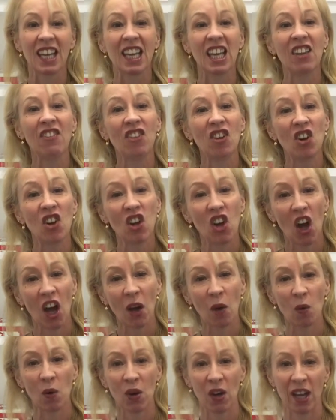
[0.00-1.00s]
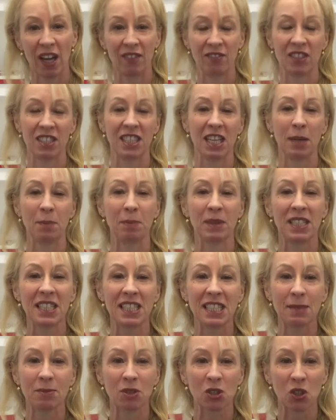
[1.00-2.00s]
If you like what I have to say,
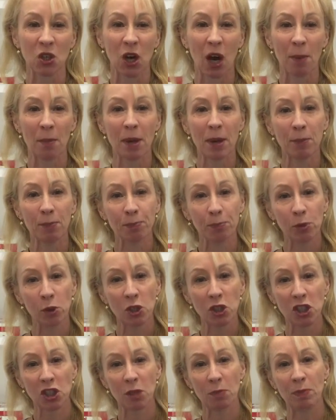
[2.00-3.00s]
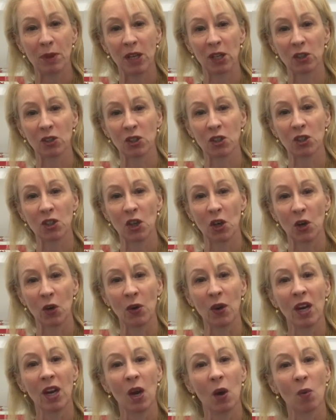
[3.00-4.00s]
please subscribe and push the bell to know
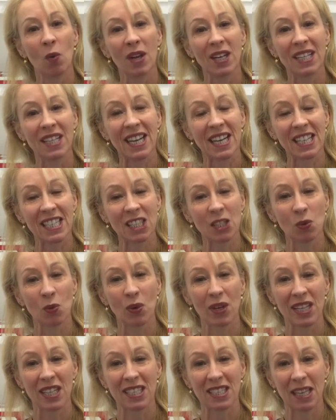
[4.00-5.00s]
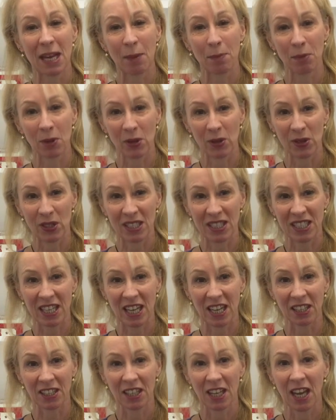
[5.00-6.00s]
when next week's upload is
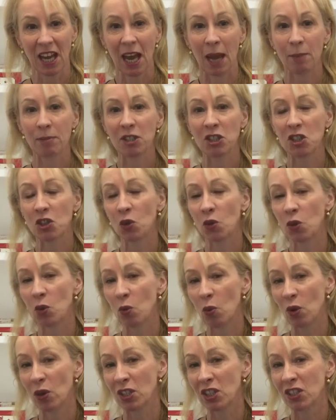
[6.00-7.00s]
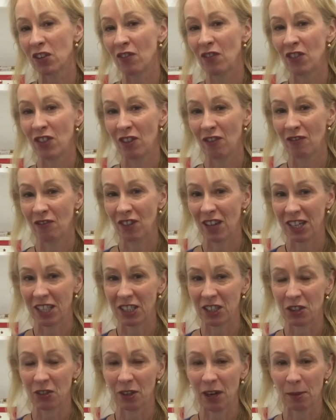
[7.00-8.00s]
out. And be sure to watch for the fun
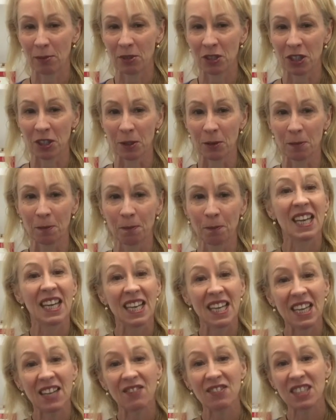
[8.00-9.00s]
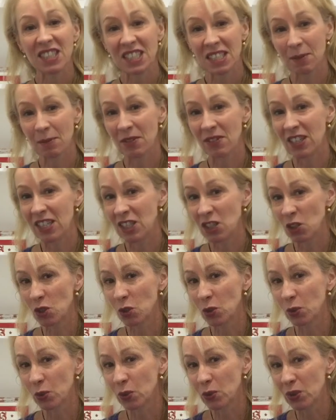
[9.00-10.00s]
interruption. If some of these
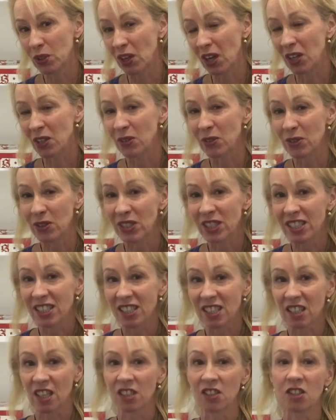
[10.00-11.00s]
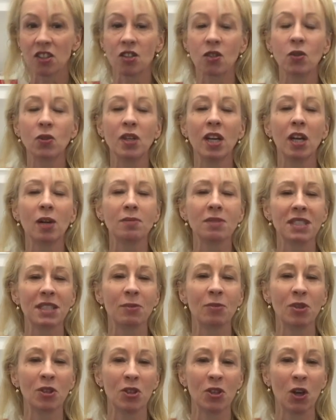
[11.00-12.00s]
tools I use in discussions could help
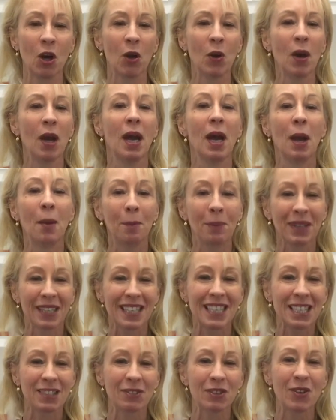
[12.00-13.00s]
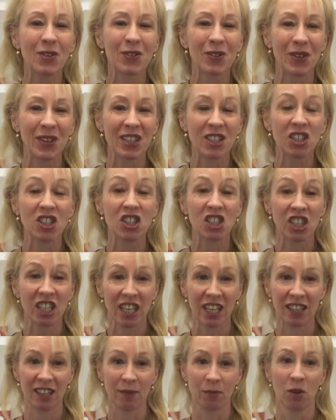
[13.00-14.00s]
someone you know, please feel free to
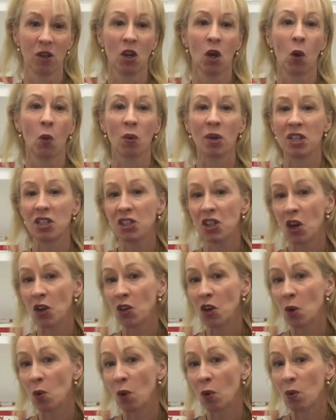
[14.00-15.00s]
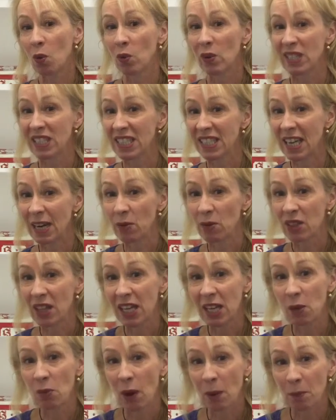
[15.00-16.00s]
share them. We don't know what will resonate with
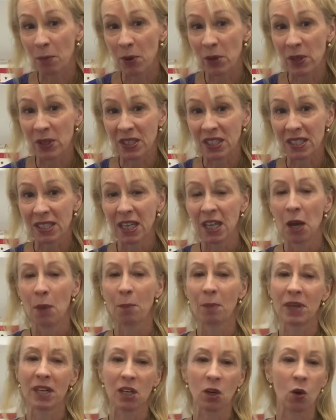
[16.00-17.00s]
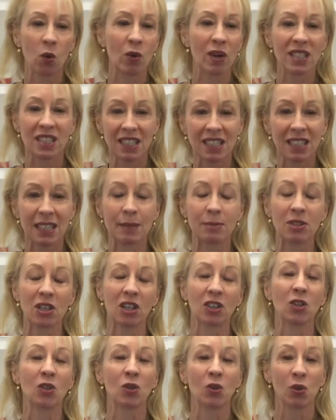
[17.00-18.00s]
any one person, but it always seems
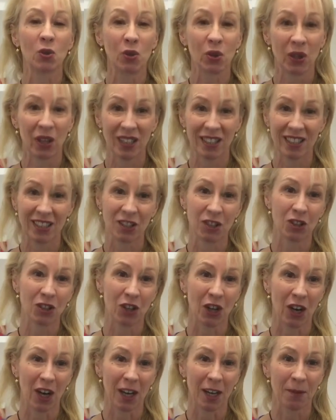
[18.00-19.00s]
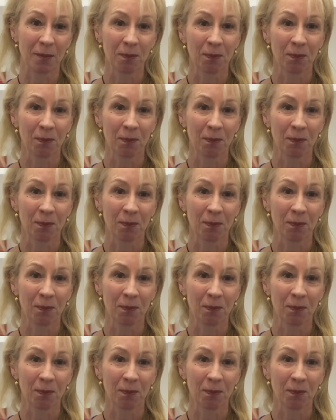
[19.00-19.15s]
like a good idea to try.